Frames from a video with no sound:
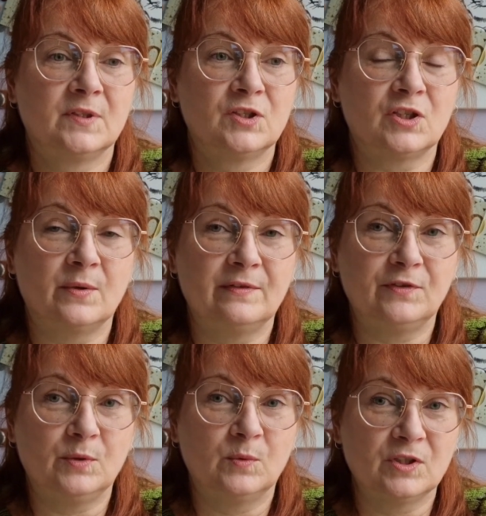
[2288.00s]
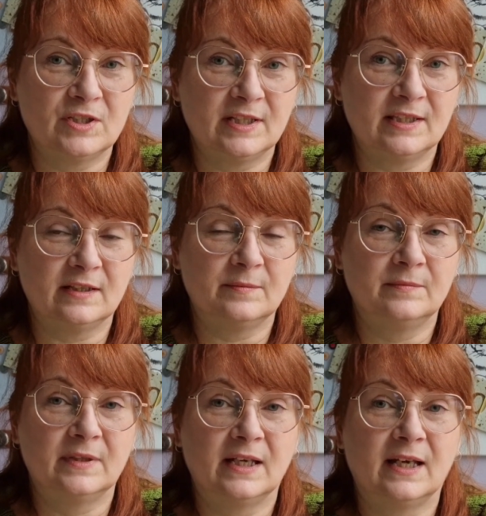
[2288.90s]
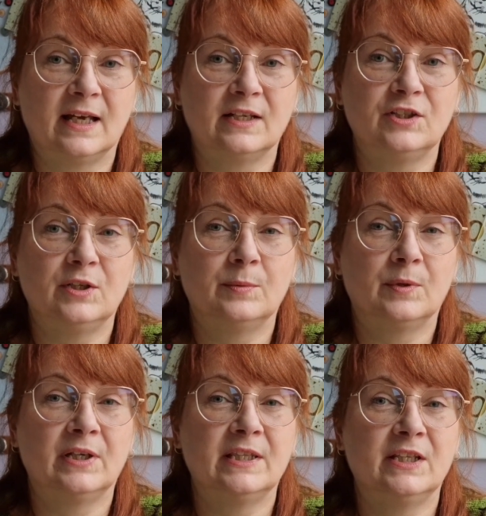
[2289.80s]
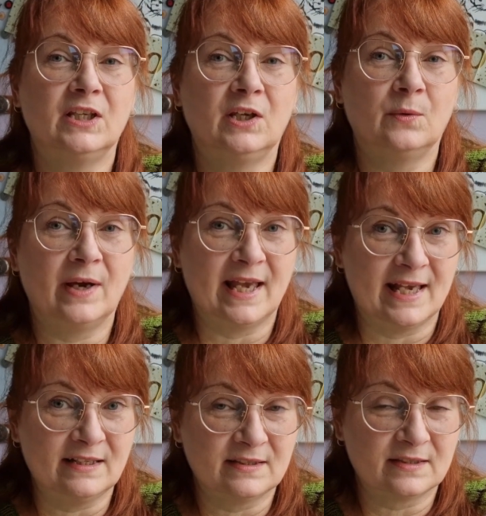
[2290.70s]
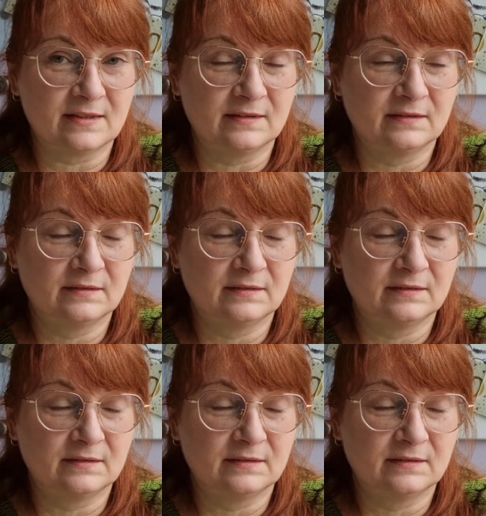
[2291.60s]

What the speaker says: So if you wanted them and you were in the US,